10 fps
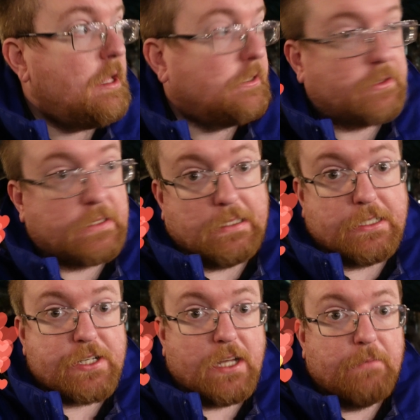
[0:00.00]
During
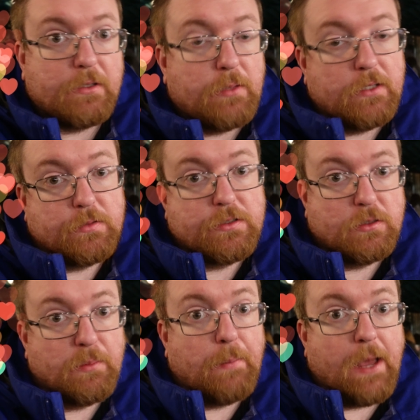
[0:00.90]
lunchtime, this place was
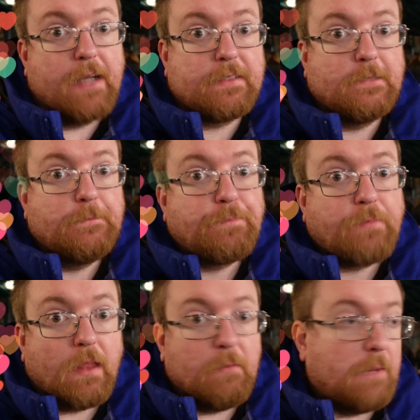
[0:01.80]
super packed.
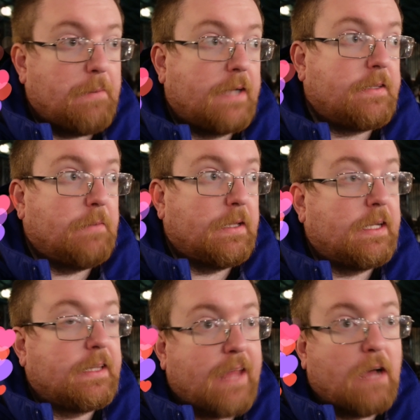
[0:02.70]
By packed, I mean
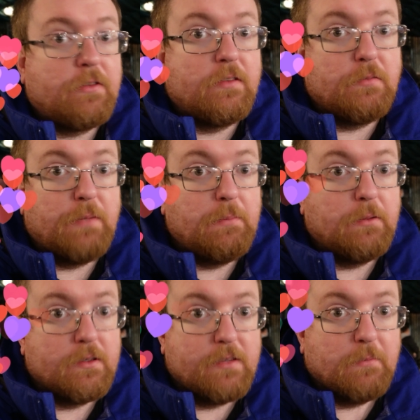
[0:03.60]
like thousands of people.
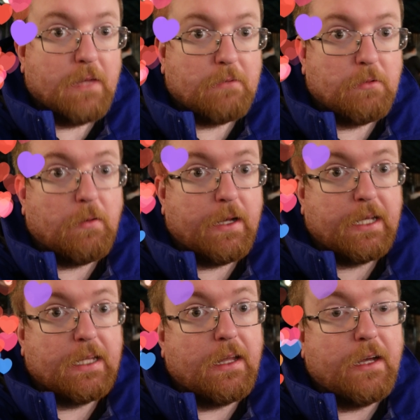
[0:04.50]
It seemed like we're
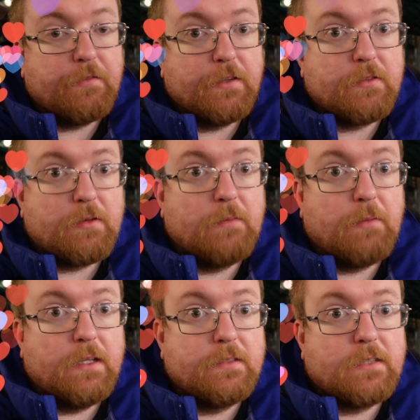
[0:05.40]
waiting in line for this red
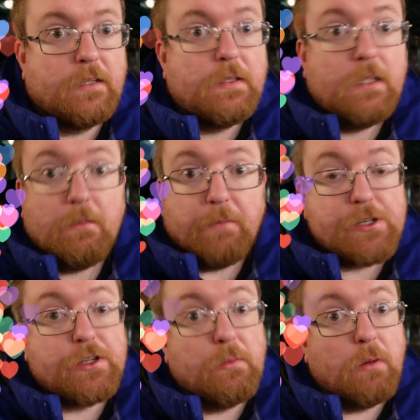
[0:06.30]
place. So make
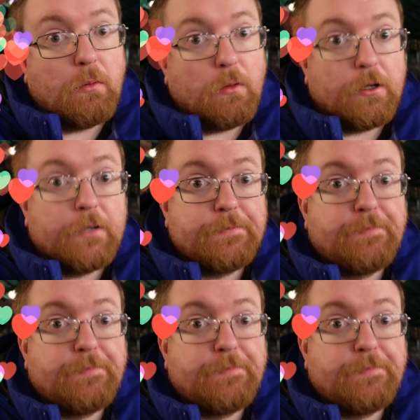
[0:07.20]
sure you mobile order.